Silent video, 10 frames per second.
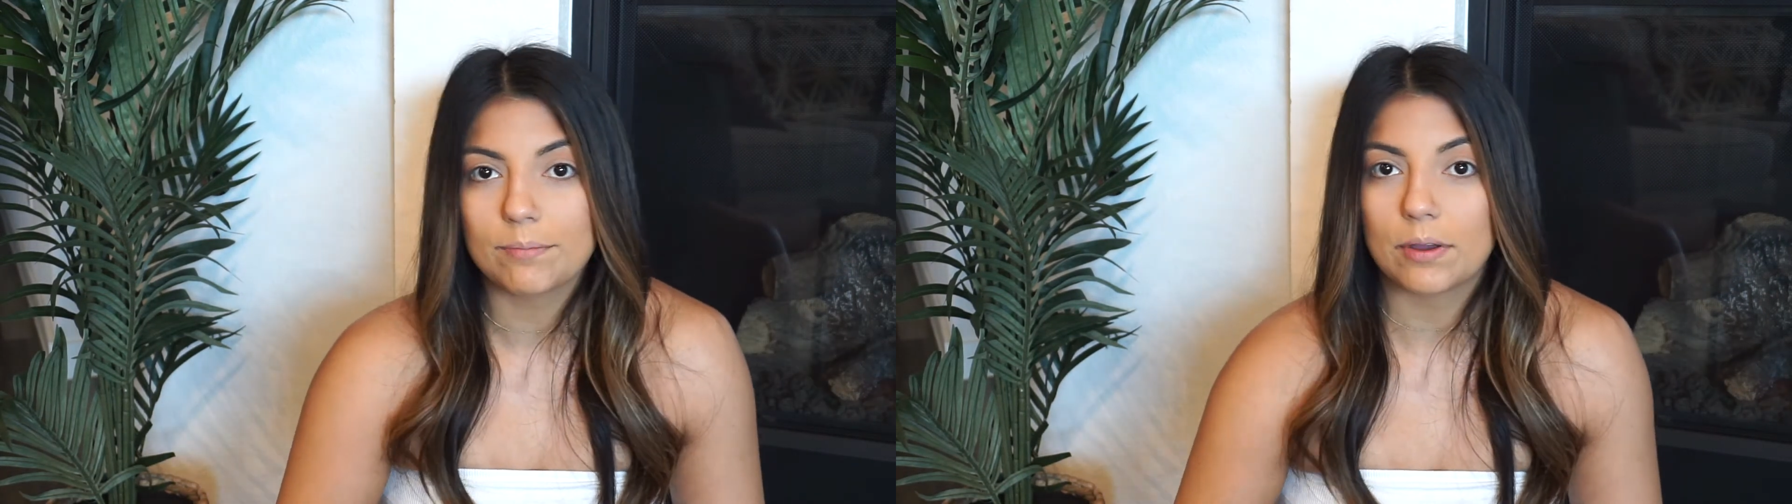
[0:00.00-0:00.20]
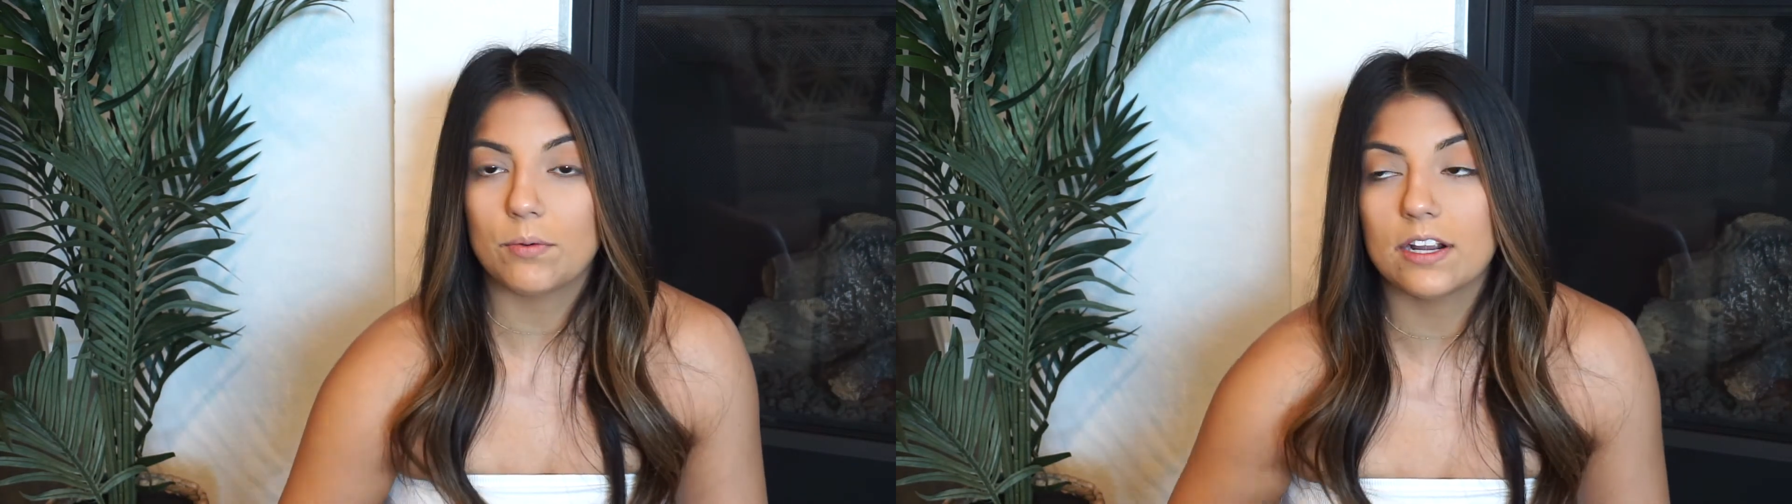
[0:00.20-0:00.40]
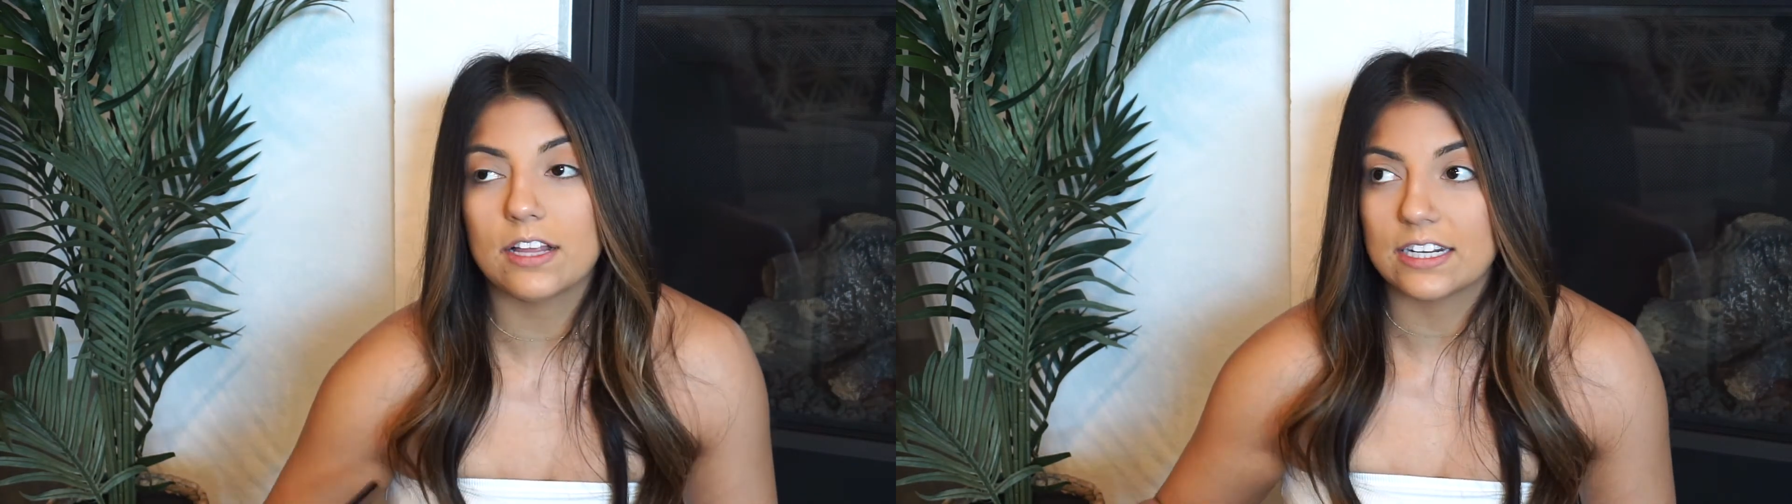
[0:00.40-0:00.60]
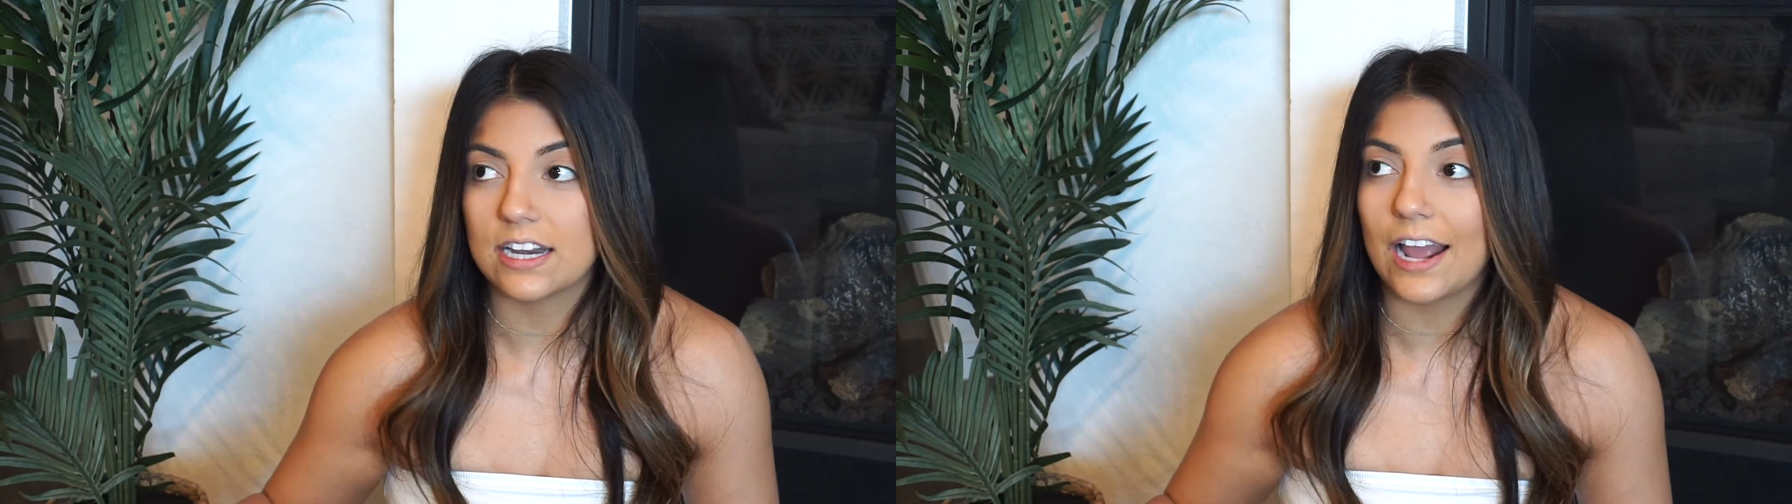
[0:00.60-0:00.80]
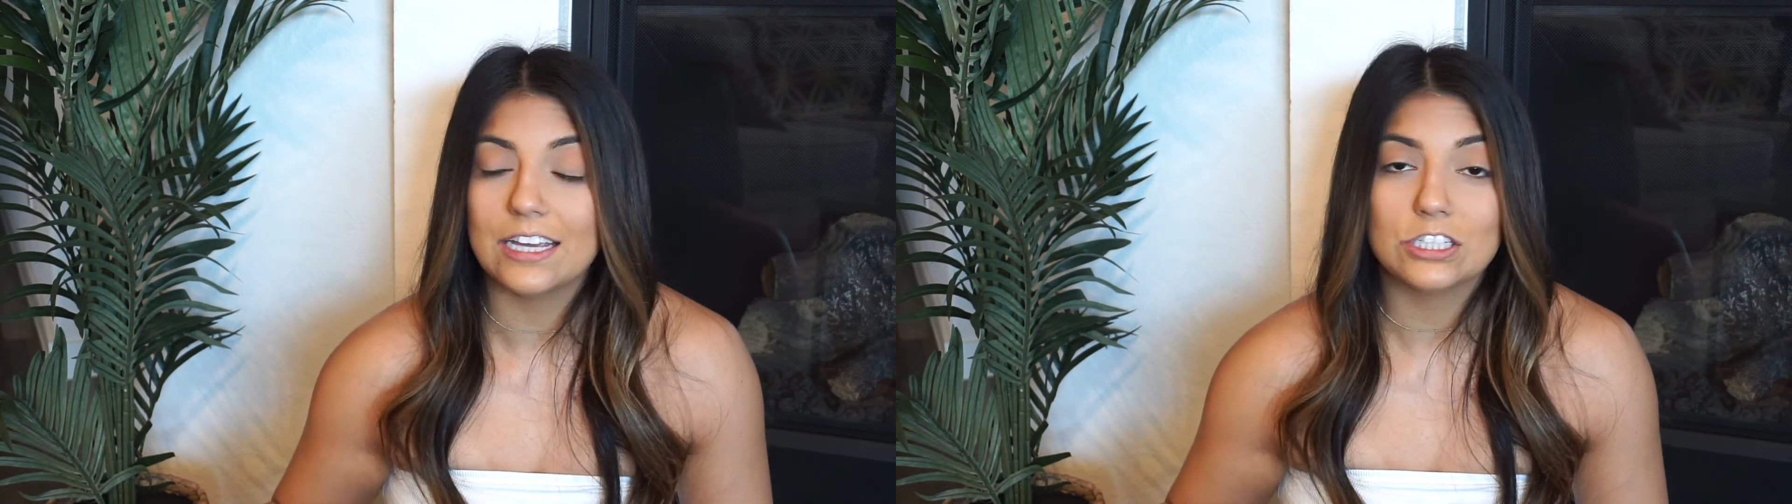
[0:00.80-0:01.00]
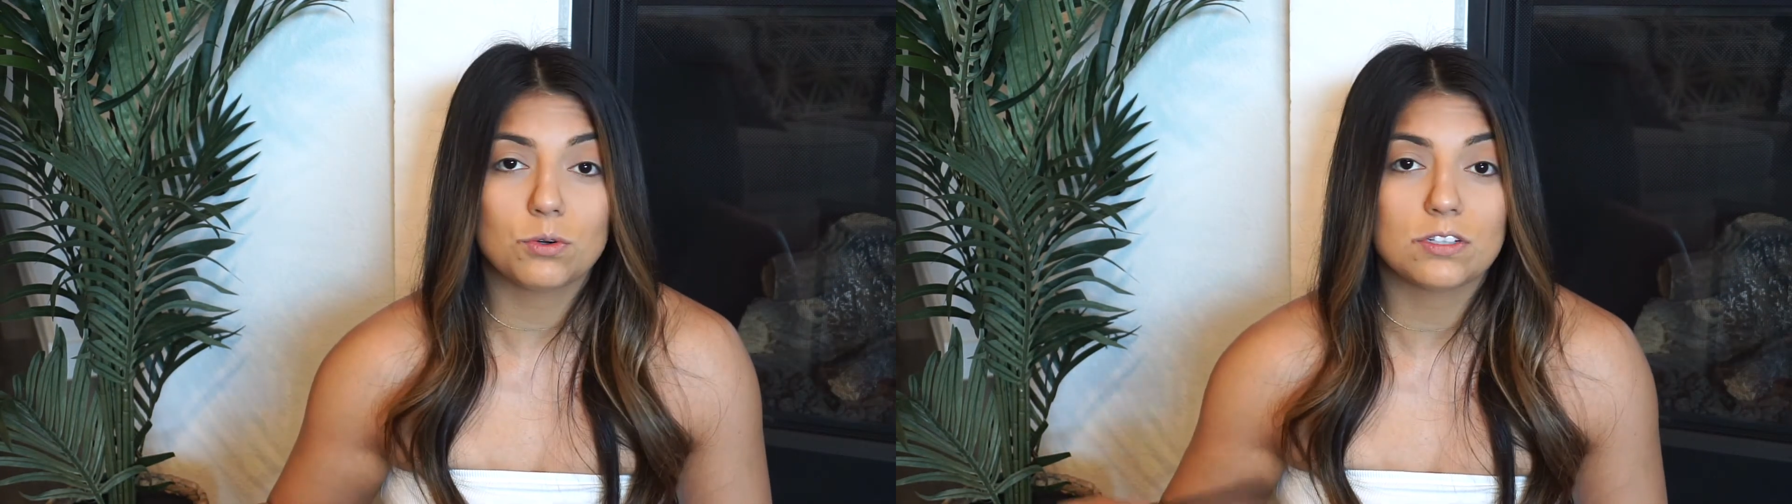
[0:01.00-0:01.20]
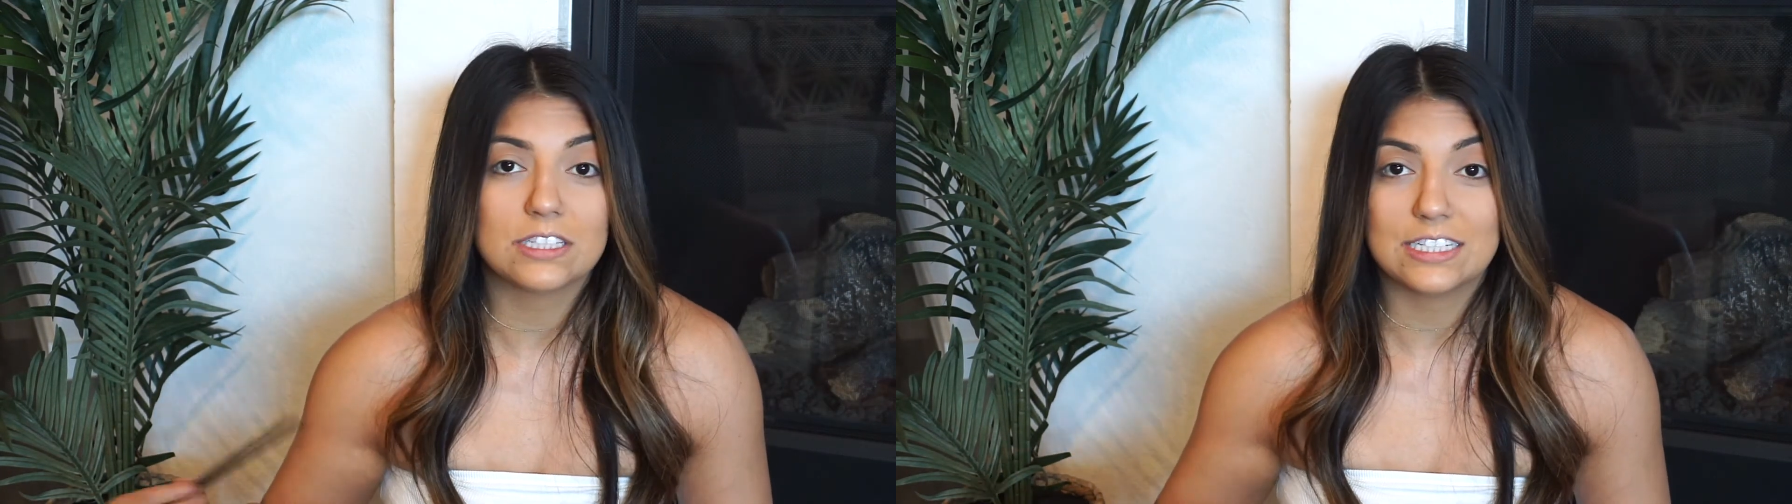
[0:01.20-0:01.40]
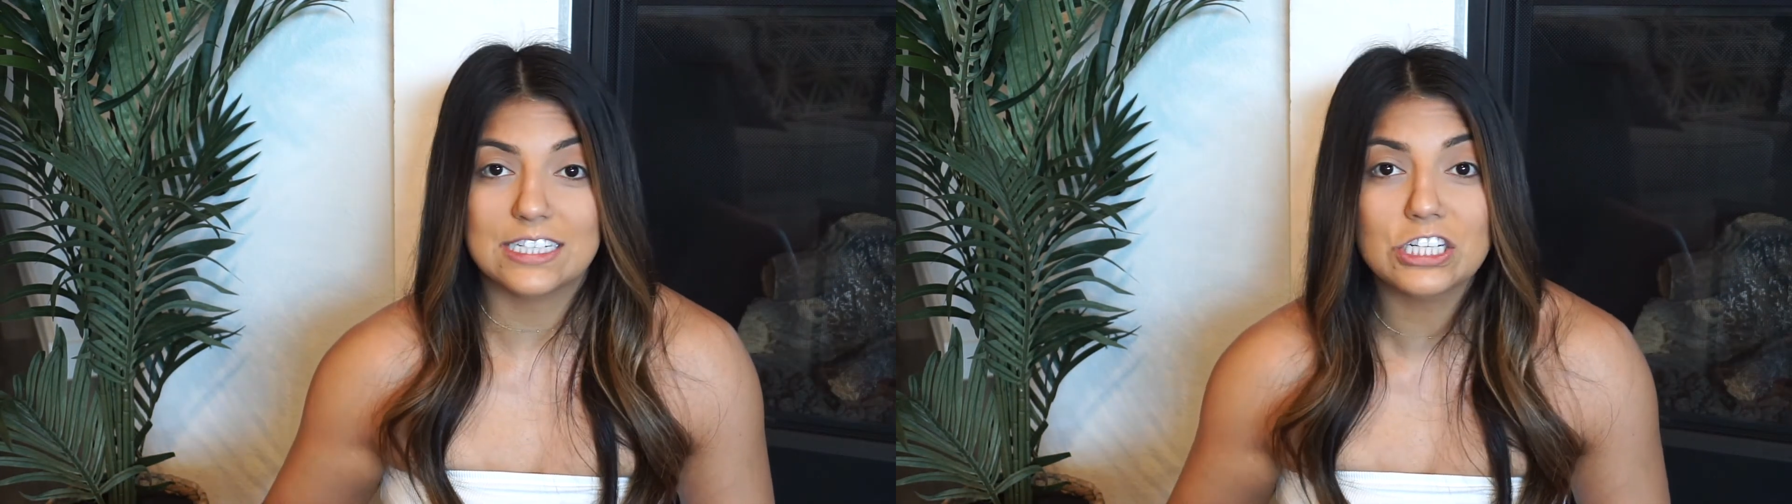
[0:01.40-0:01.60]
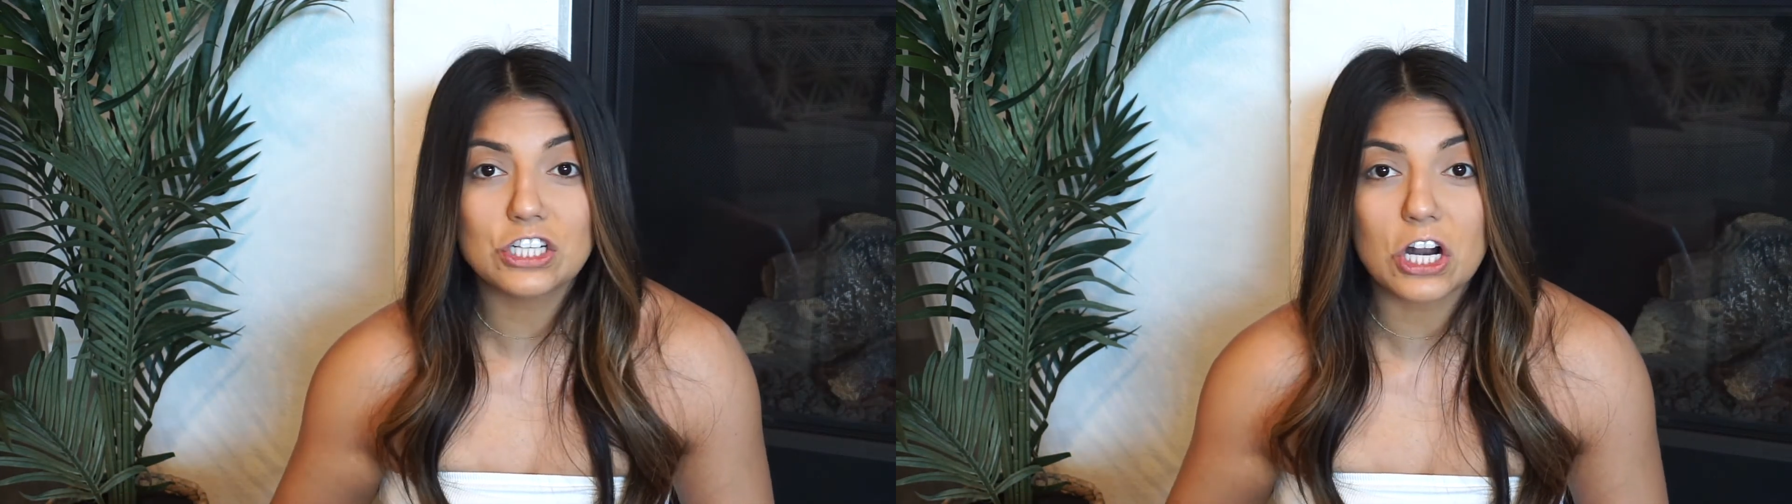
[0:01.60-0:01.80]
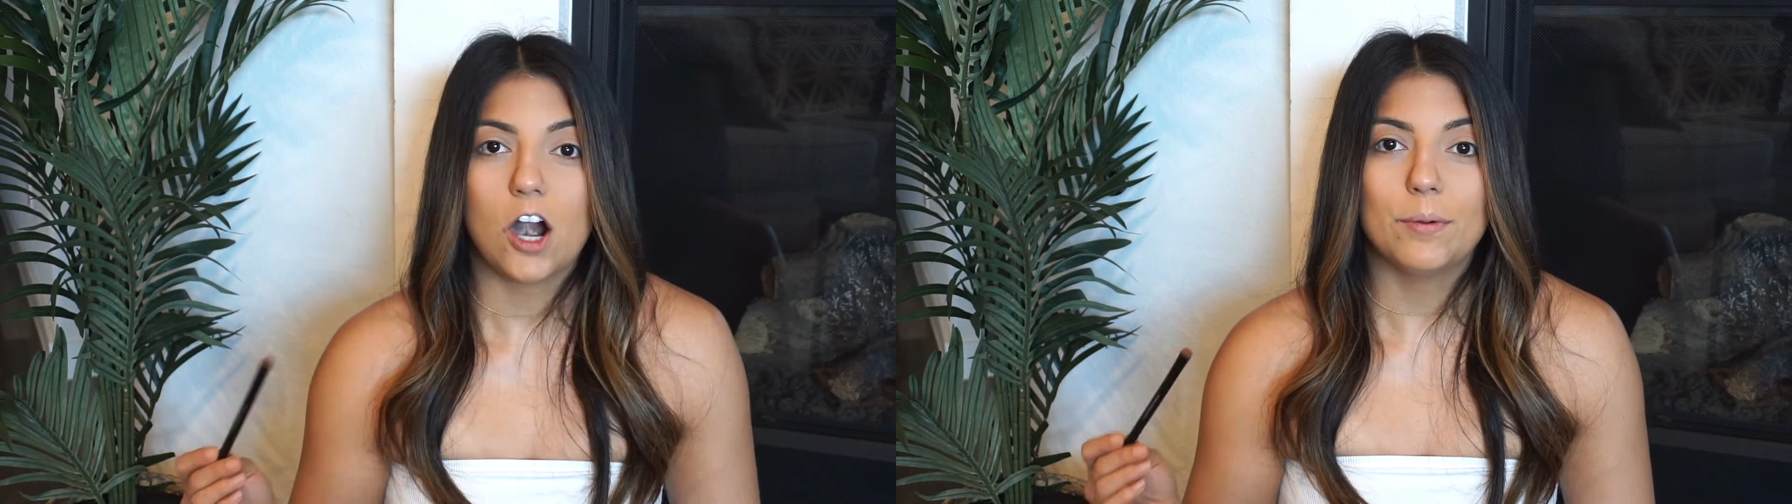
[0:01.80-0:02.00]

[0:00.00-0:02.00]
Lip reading: Am I wearing like Nike shorts and a t-shirt?